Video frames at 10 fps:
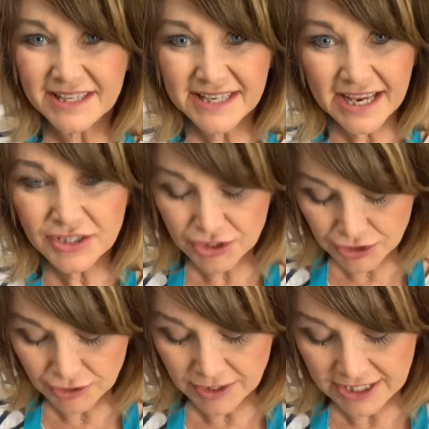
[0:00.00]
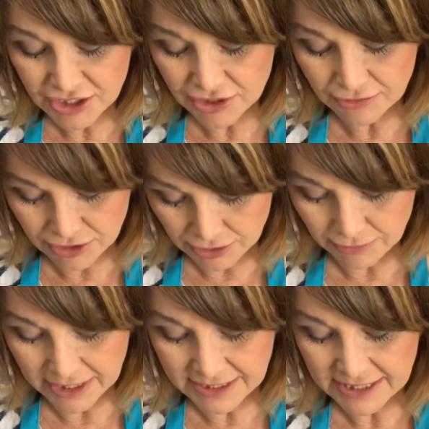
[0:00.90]
texture issue to
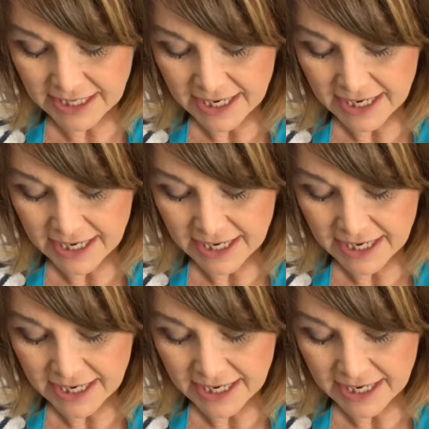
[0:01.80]
it.